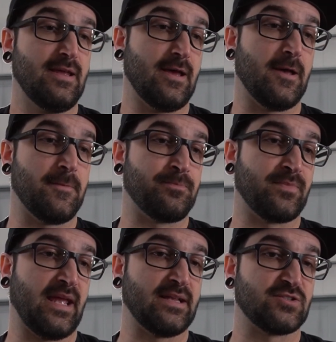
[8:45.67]

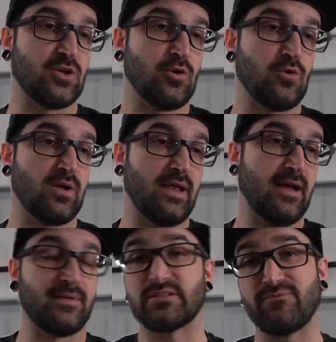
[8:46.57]
And so,
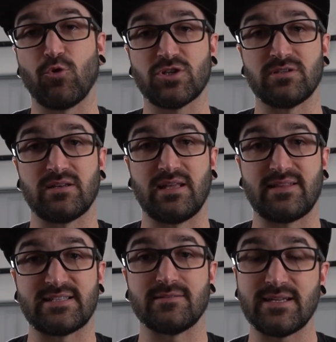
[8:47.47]
yeah, it's unfortunate that
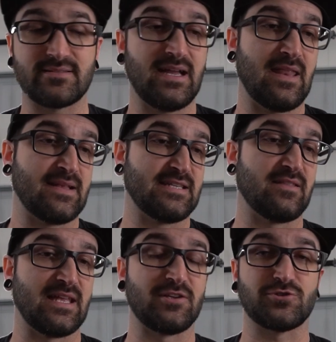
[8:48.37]
that's like that, and that's how
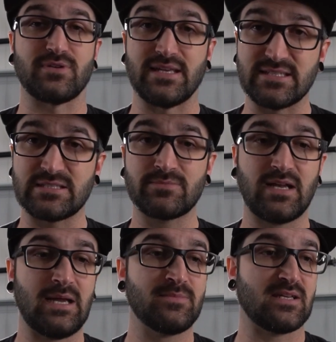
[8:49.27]
the industry is
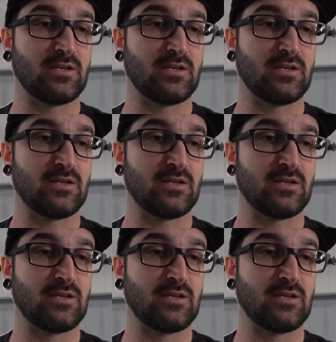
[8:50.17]
sometimes.